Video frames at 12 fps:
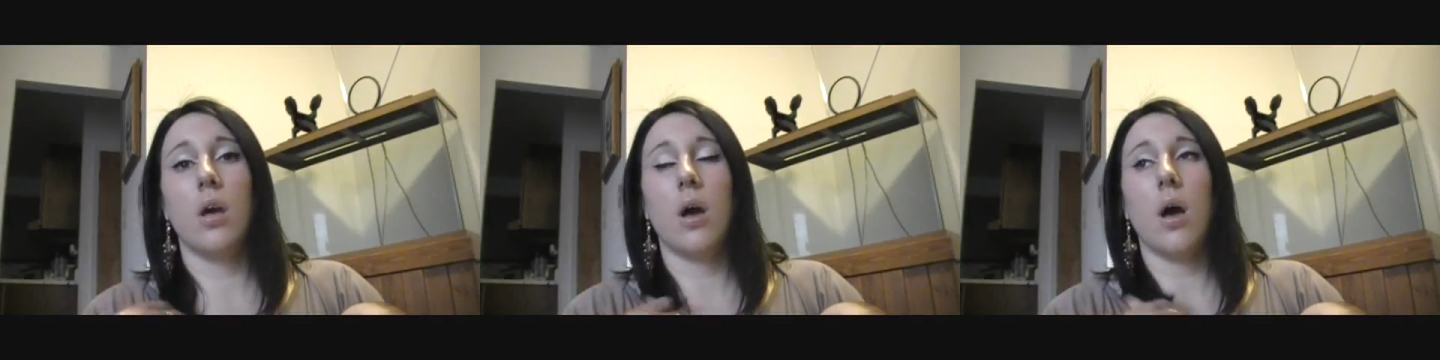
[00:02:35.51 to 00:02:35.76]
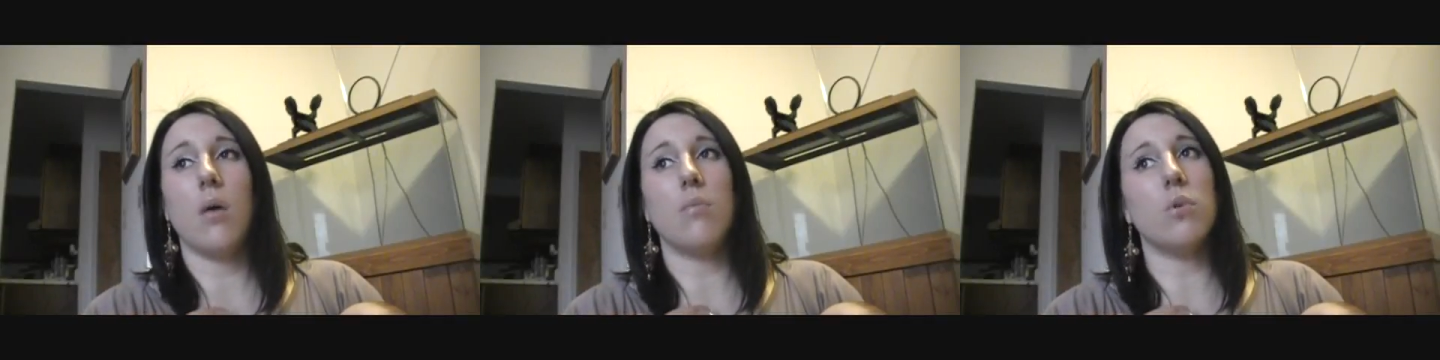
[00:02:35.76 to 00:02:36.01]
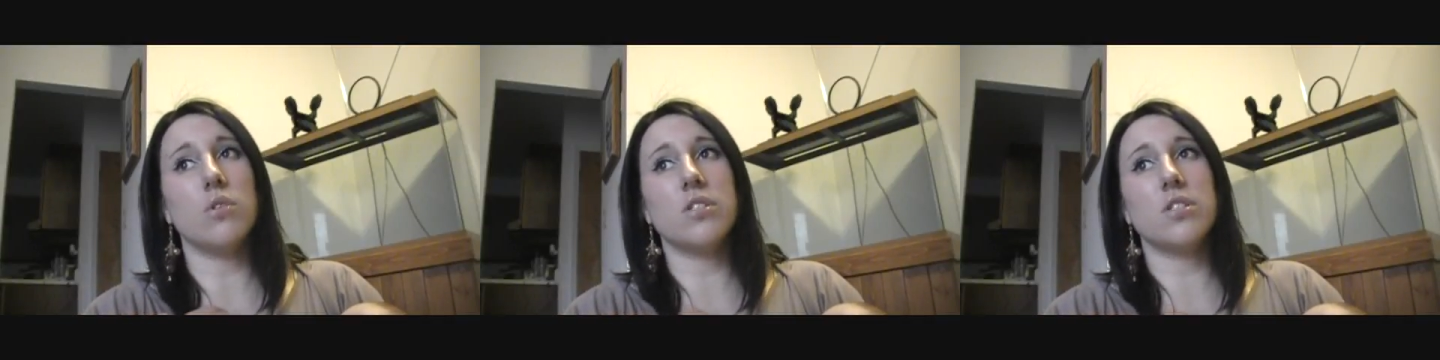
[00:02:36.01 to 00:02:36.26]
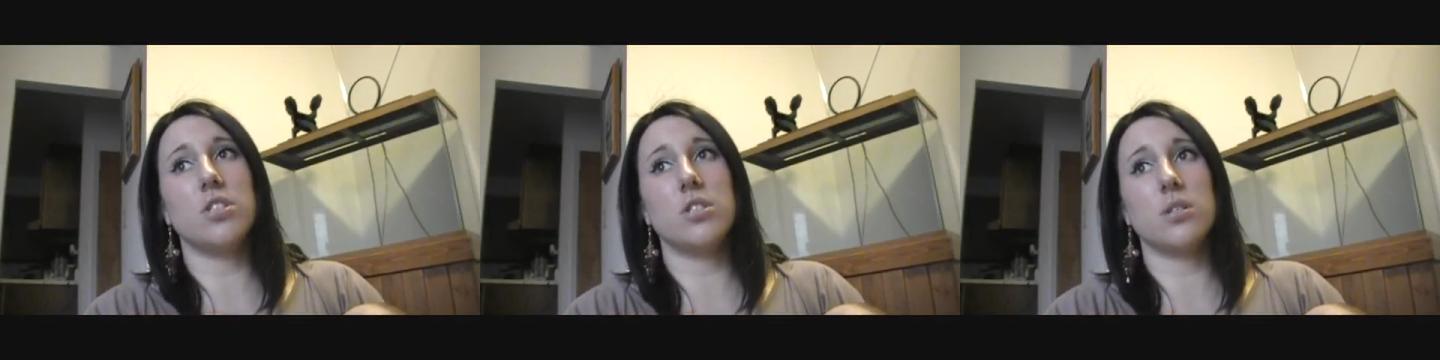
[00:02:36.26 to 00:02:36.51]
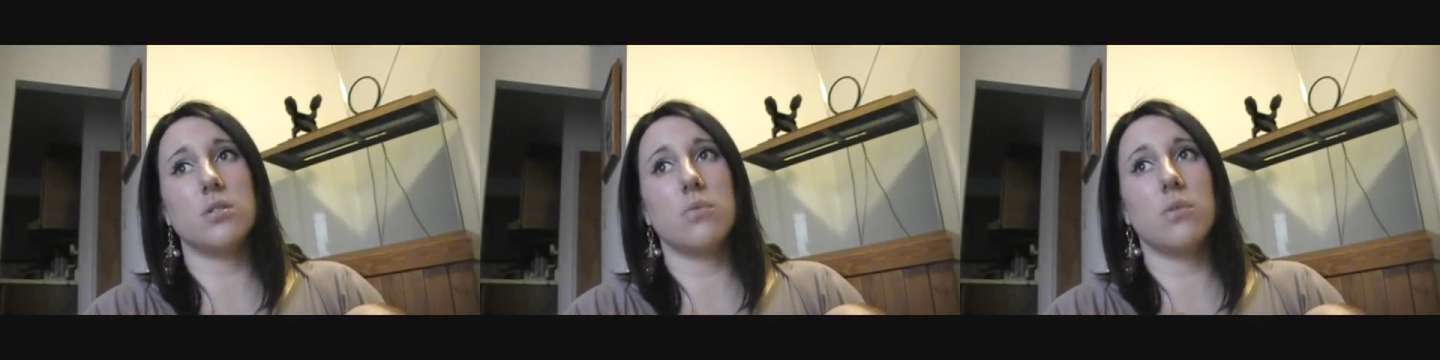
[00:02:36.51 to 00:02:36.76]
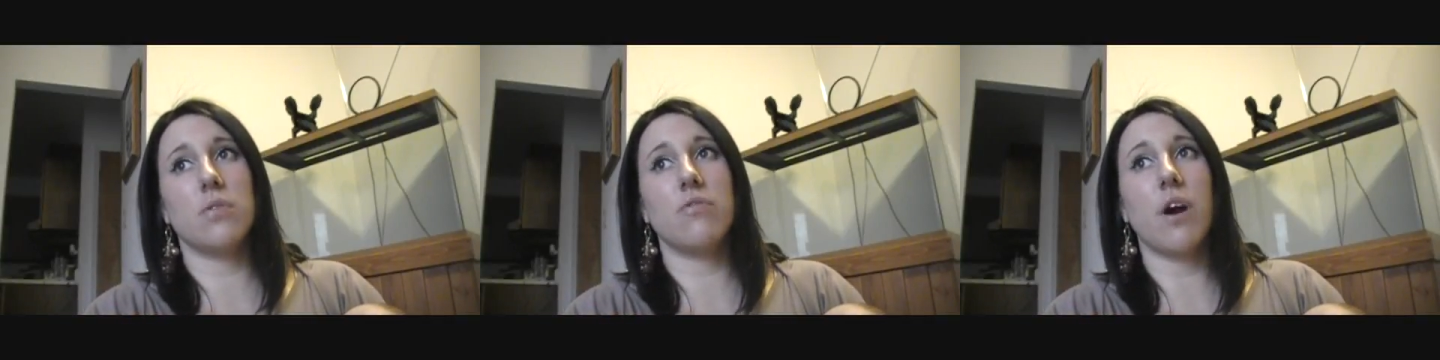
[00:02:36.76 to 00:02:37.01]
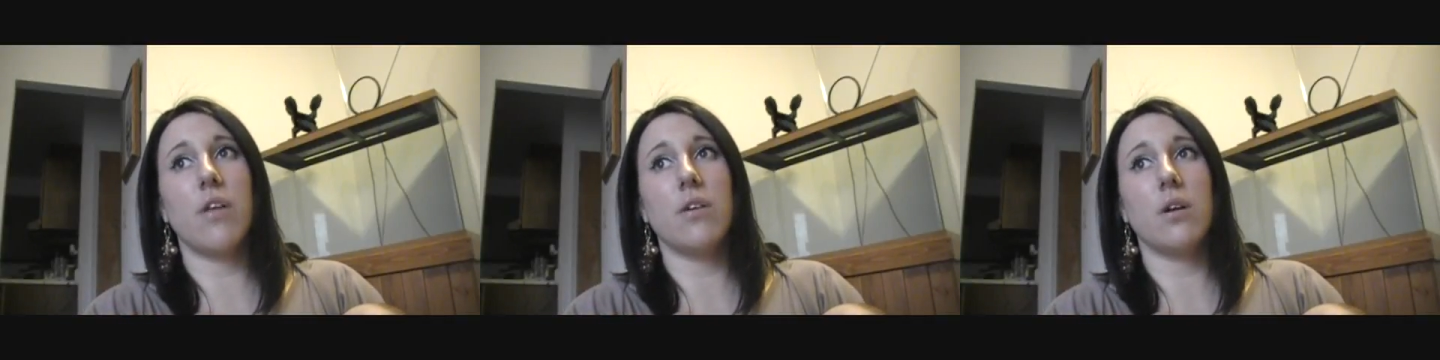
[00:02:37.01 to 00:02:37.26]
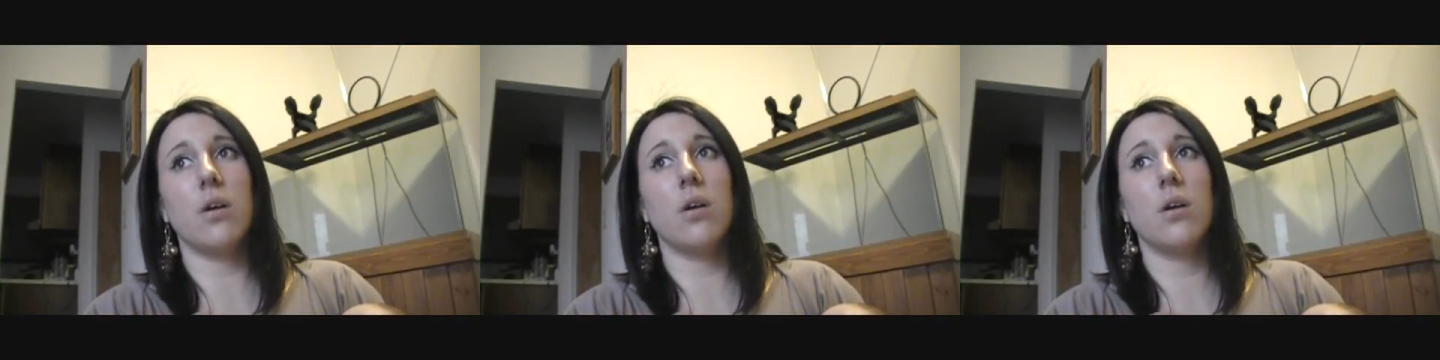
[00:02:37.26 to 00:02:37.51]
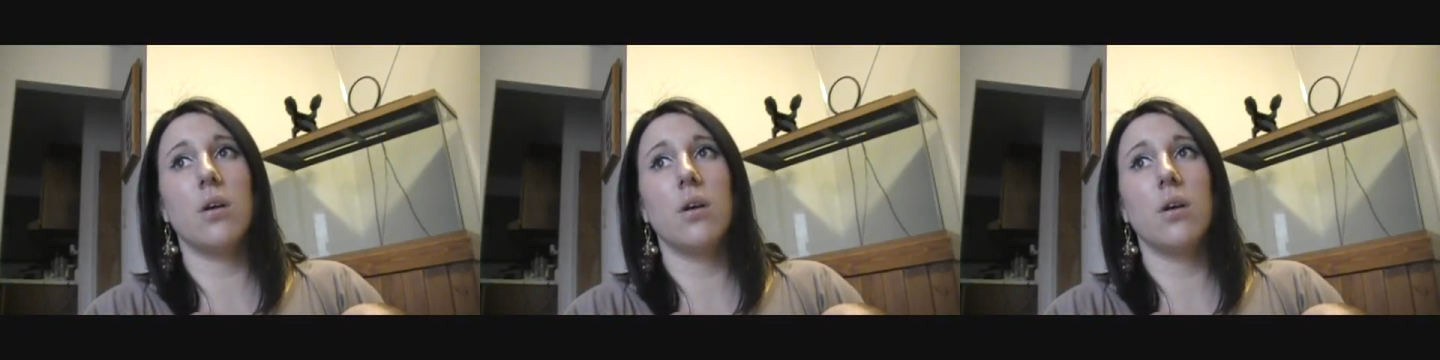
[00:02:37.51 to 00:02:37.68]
Mostly she does it with her father,